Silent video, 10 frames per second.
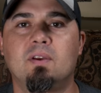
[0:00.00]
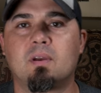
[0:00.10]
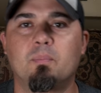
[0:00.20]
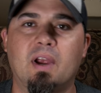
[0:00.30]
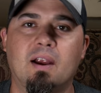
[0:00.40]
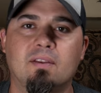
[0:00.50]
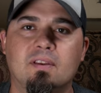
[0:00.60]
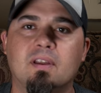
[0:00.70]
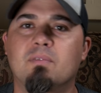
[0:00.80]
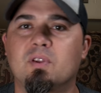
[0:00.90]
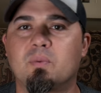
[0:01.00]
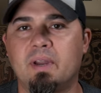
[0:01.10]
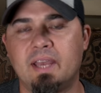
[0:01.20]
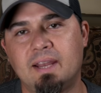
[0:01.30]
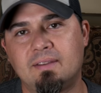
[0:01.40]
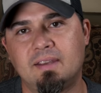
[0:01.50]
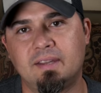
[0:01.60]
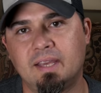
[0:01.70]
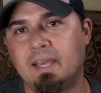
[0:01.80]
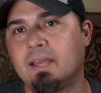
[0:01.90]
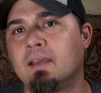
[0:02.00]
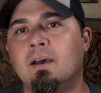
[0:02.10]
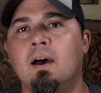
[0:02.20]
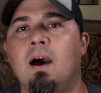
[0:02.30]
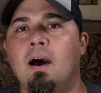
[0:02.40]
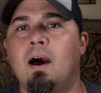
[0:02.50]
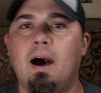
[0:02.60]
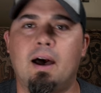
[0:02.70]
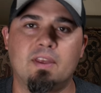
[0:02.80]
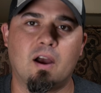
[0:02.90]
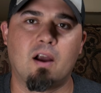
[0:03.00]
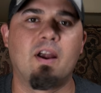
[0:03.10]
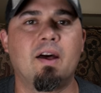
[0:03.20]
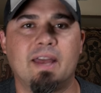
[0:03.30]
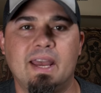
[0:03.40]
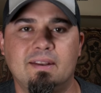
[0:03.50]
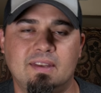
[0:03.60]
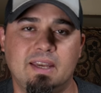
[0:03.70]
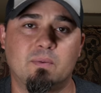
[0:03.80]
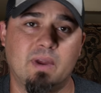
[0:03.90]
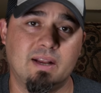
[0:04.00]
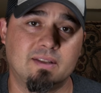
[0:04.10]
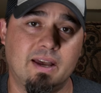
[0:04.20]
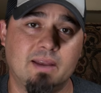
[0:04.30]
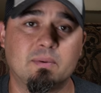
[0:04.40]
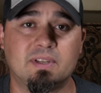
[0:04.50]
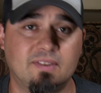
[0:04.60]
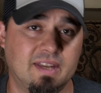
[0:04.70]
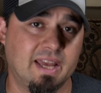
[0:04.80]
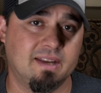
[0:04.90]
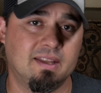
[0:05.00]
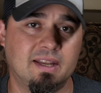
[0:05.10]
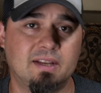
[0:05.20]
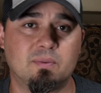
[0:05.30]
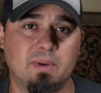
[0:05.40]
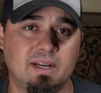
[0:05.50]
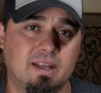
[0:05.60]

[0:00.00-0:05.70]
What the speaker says: a comparison of the 28TD, the RL-18 ring light, which is an 18-inch ring